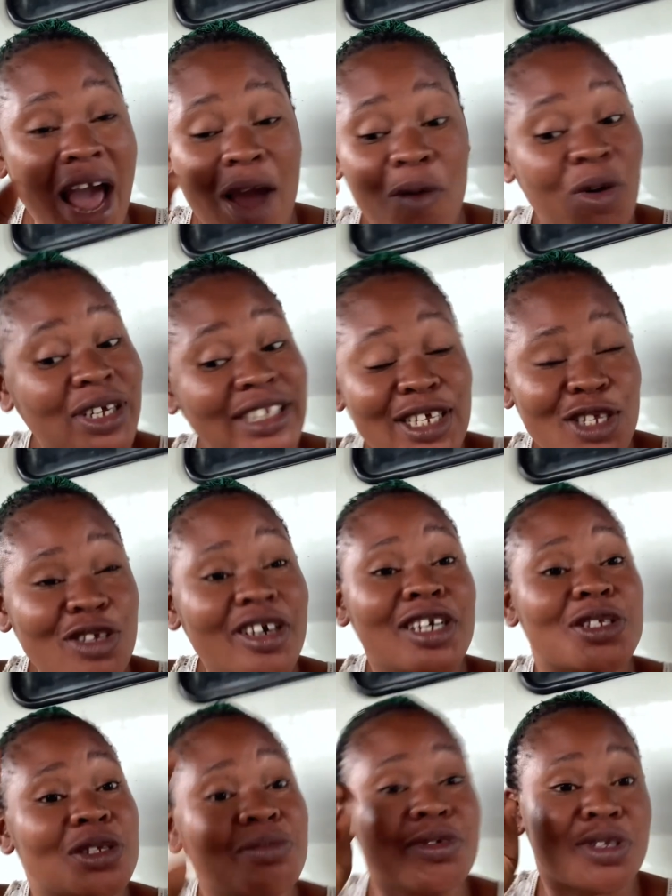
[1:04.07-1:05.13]
I want the
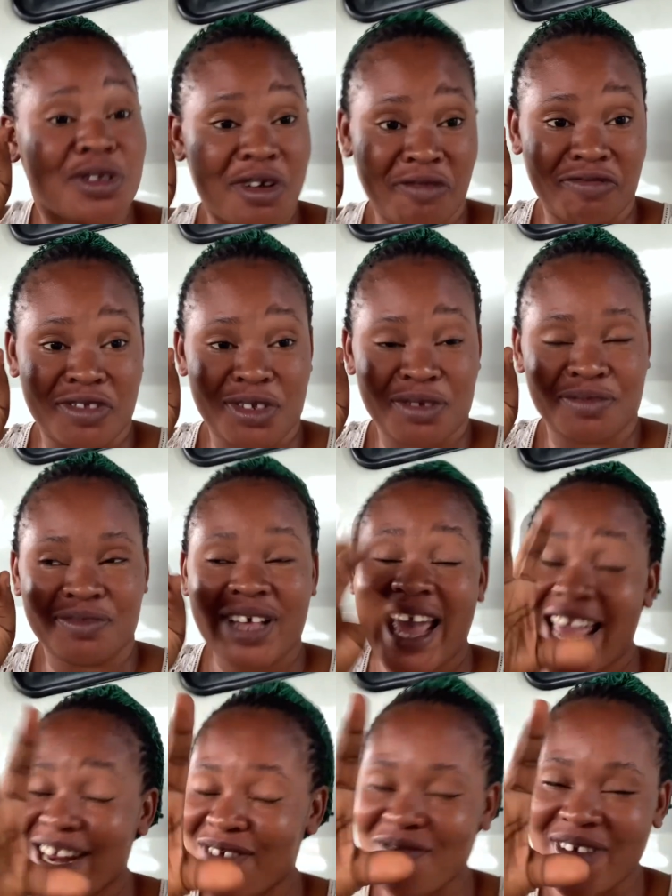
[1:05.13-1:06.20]
soil to be soft.
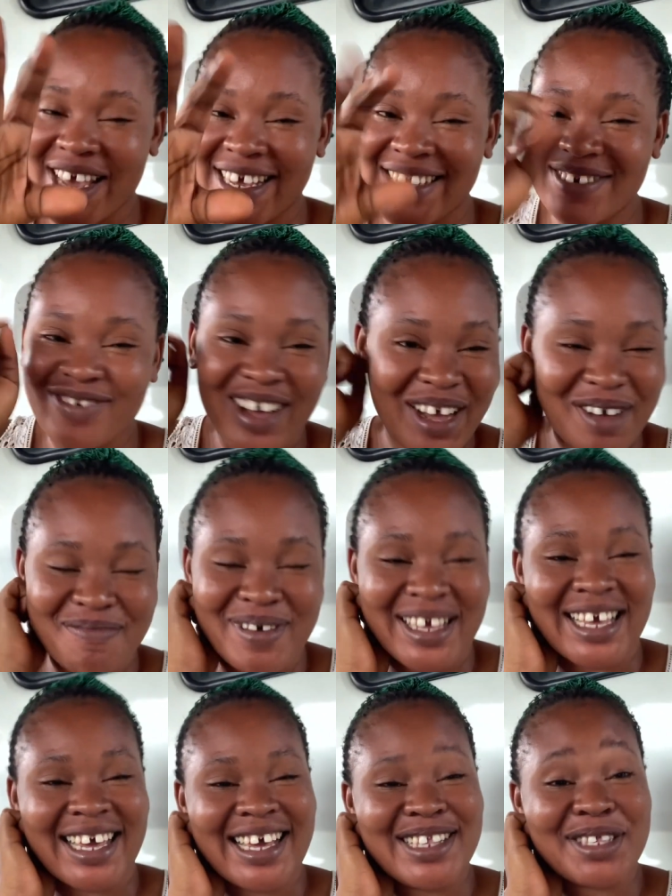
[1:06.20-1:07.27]
Anyway, welcome
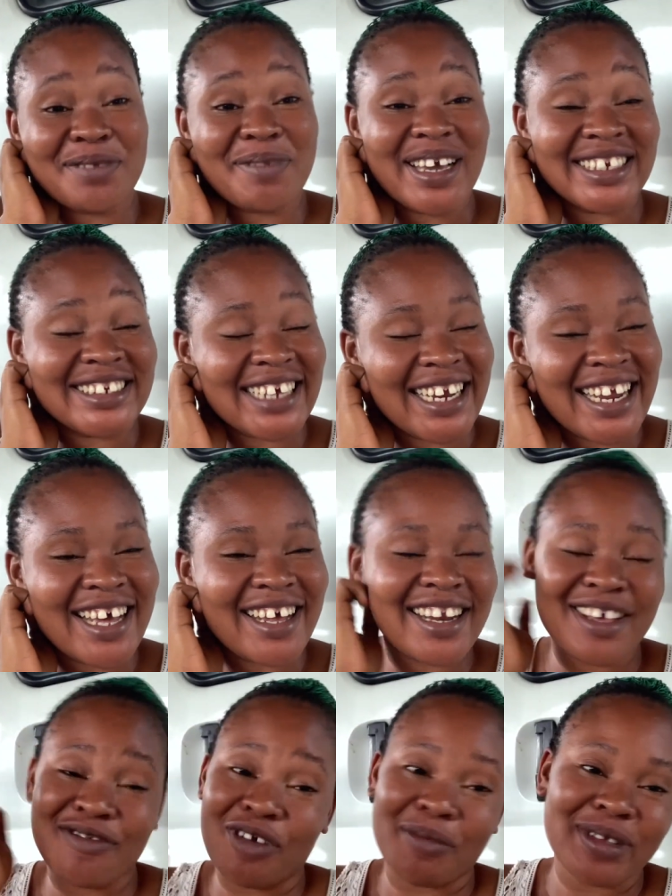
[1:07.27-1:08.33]
back again to my channel.
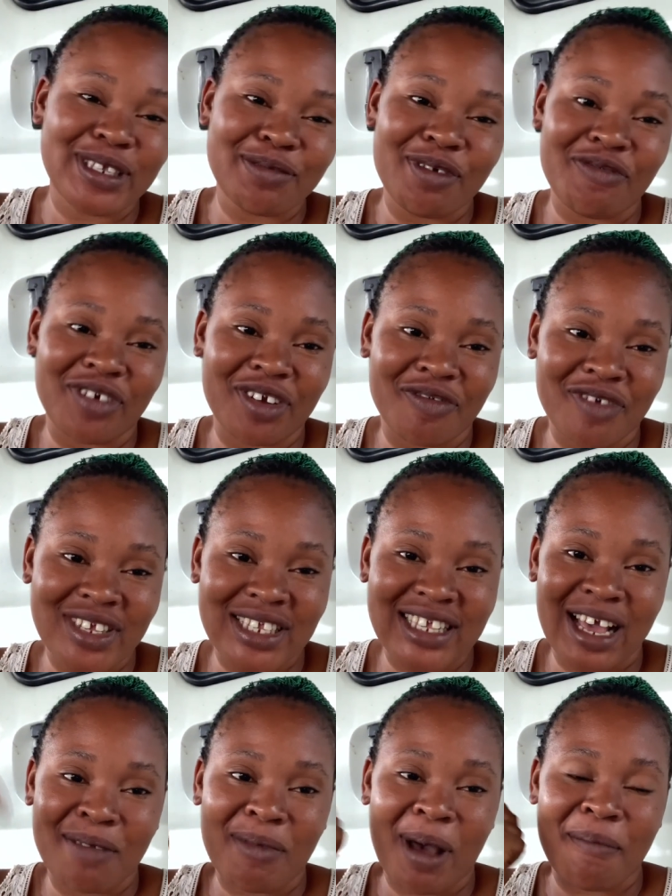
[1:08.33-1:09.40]
If you're meeting me for the first
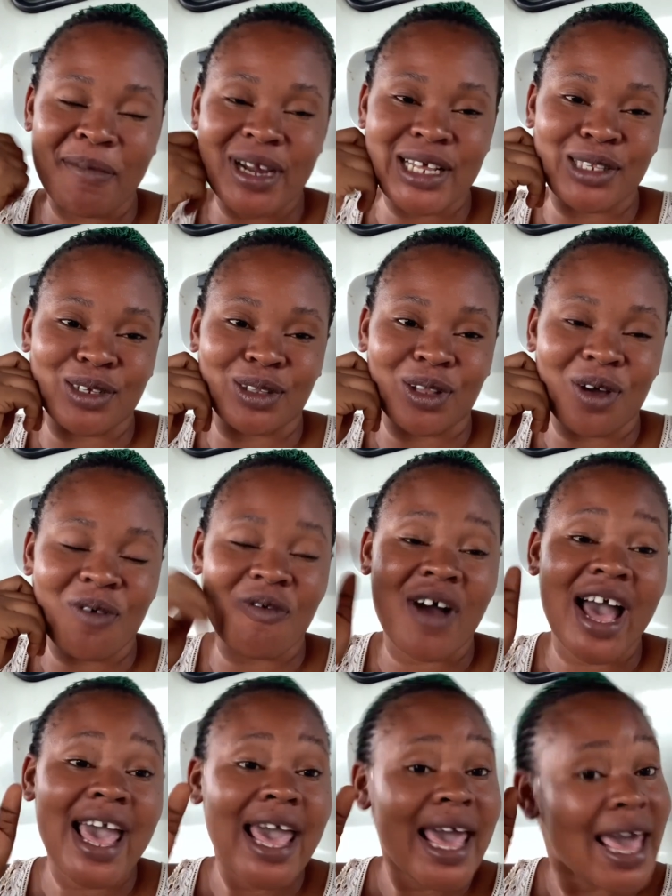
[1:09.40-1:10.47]
time, I'm Mary
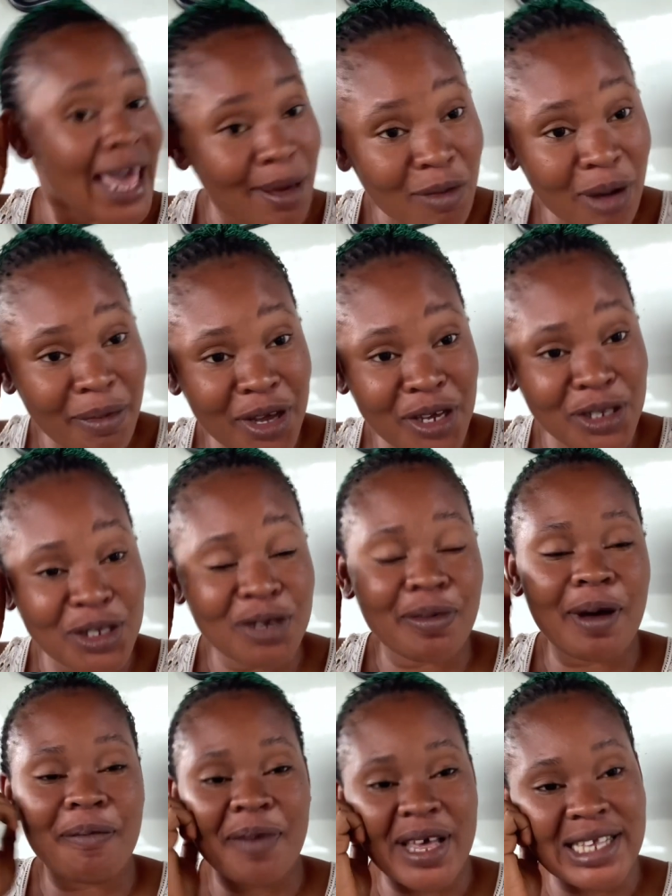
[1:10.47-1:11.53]
Totonwa, a mommy
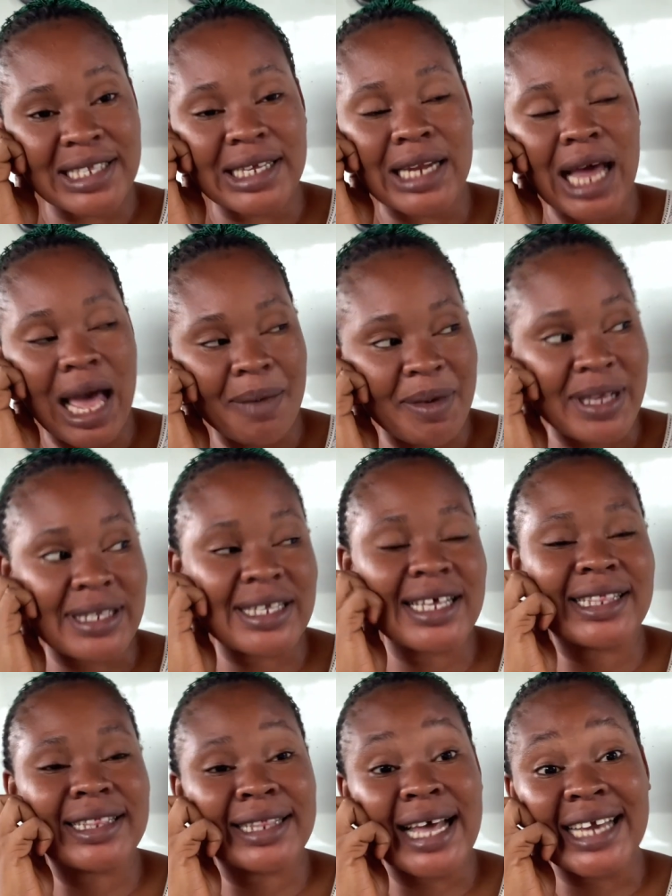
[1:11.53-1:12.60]
YouTuber based in Abia
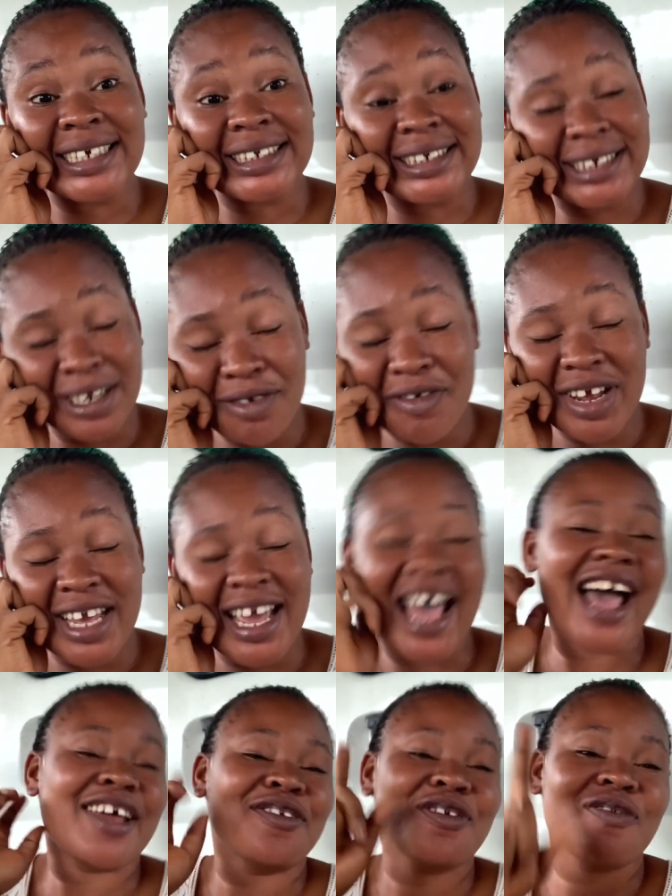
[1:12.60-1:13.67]
State,
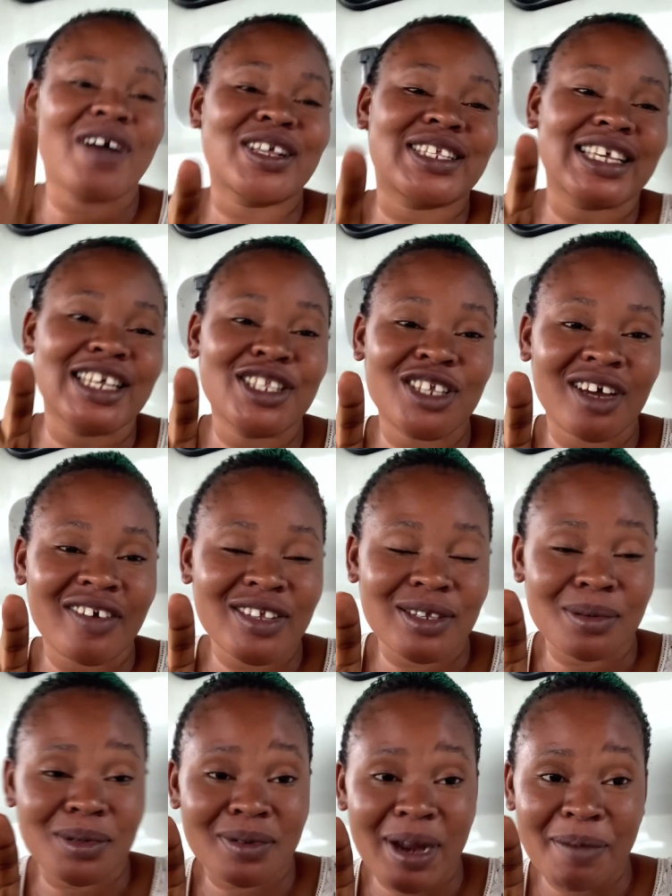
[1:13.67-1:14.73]
Nigeria. Do well to hit the red
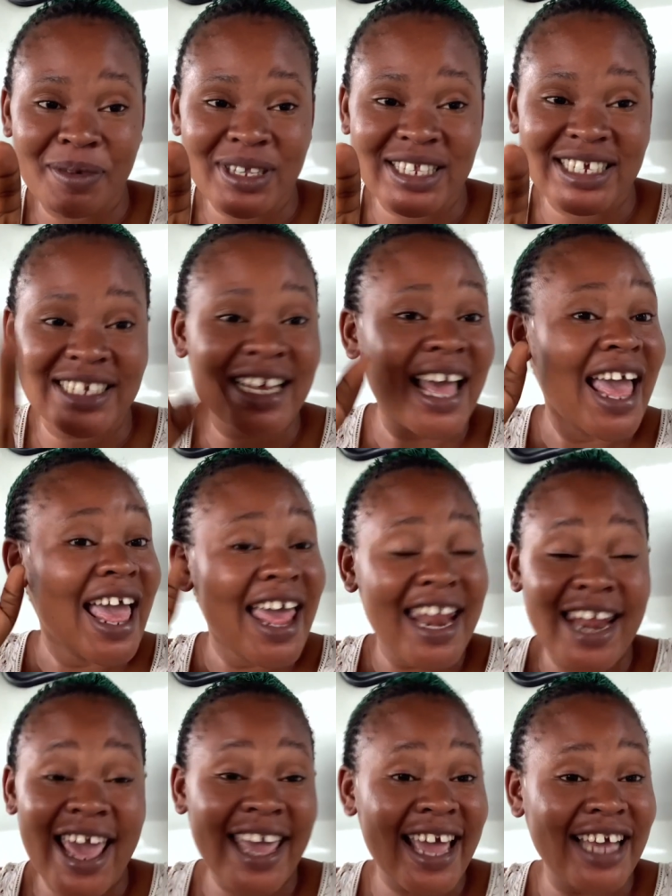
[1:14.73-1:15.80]
subscribe button,
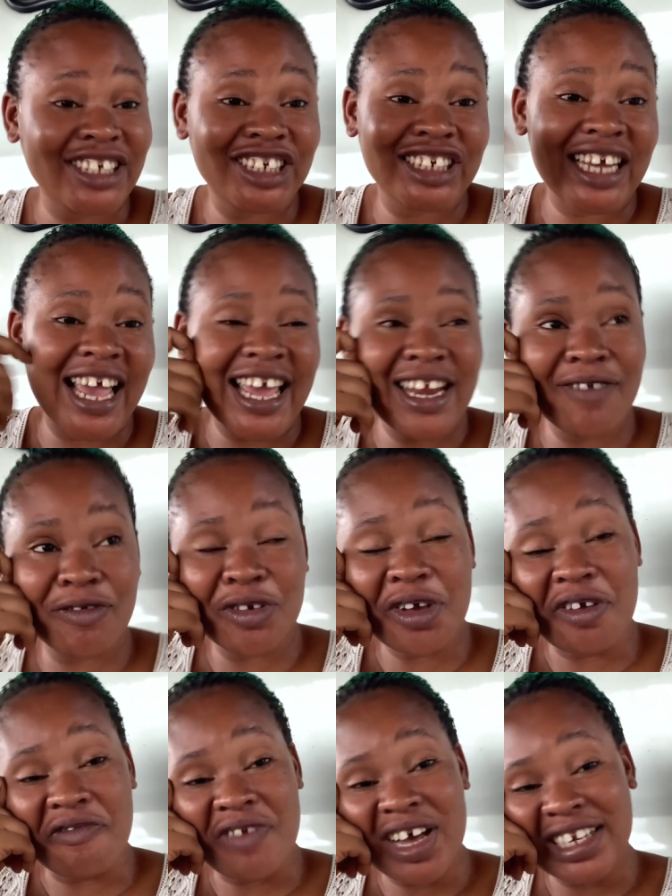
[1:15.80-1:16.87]
like and share any video
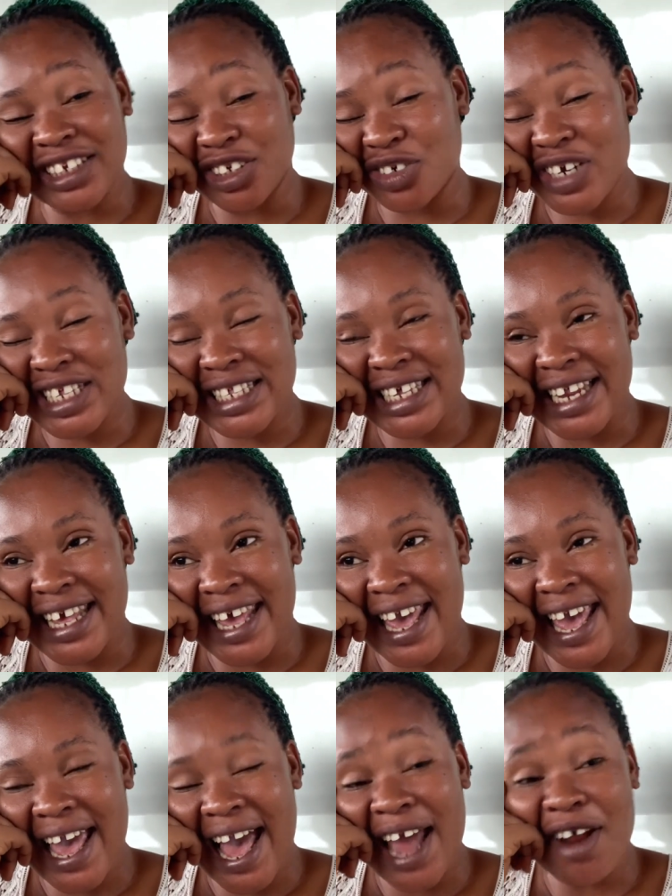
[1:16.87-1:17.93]
you found interesting
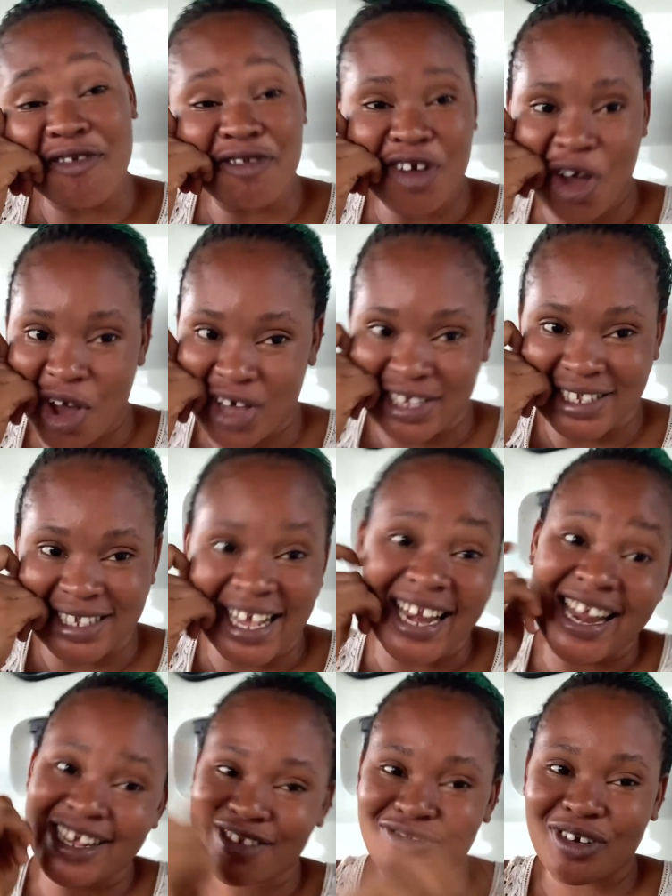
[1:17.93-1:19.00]
here. And of course,
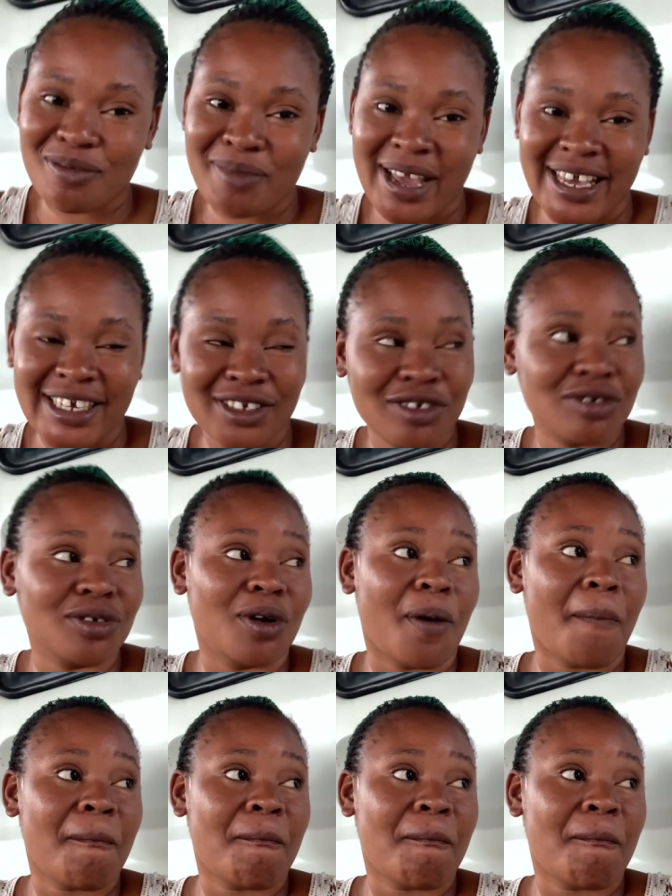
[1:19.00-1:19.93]
let's run my intro.